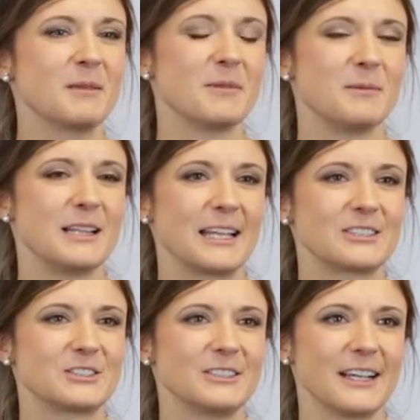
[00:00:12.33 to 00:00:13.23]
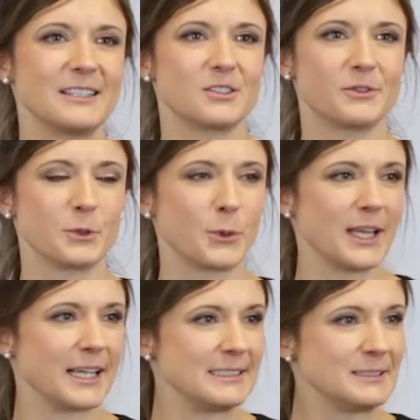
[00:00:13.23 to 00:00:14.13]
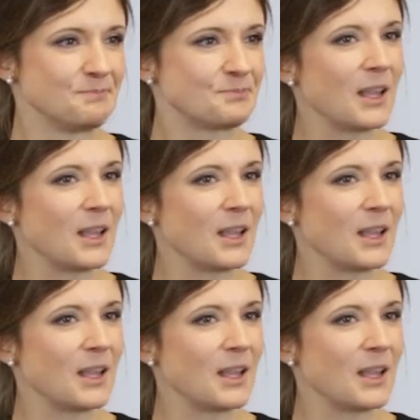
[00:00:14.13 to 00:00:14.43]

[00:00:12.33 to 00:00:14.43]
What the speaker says: maybe later tonight or over the weekend.